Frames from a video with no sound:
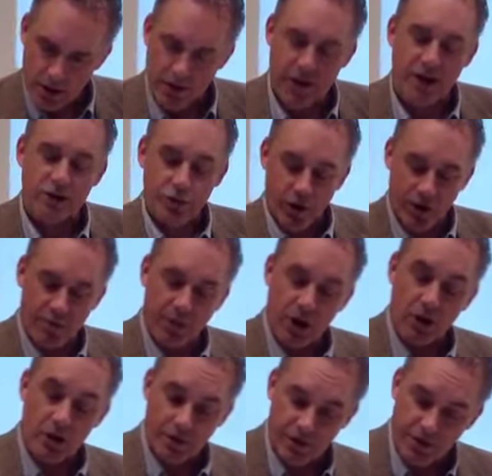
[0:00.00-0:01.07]
that's where the
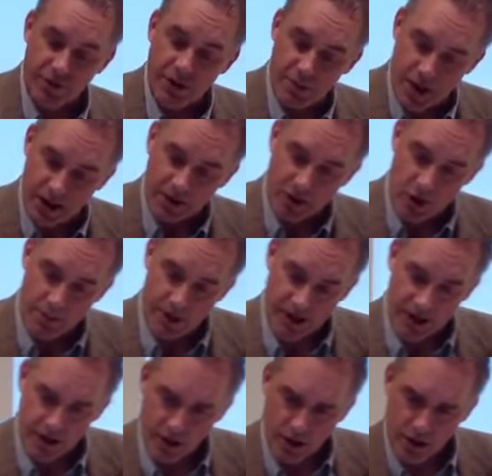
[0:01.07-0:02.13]
bulk of the female
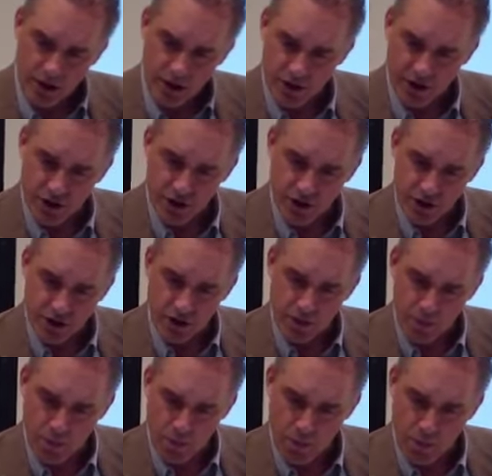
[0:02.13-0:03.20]
dominated occupations are.
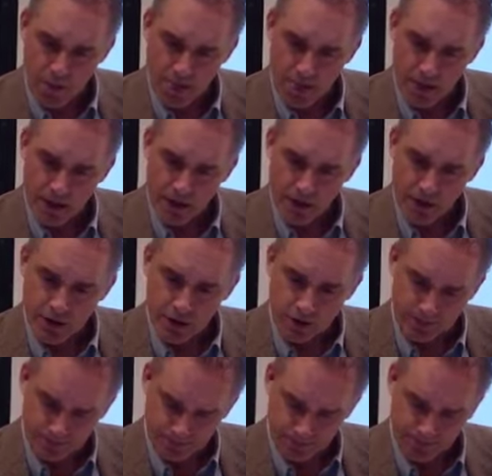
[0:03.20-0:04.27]
So,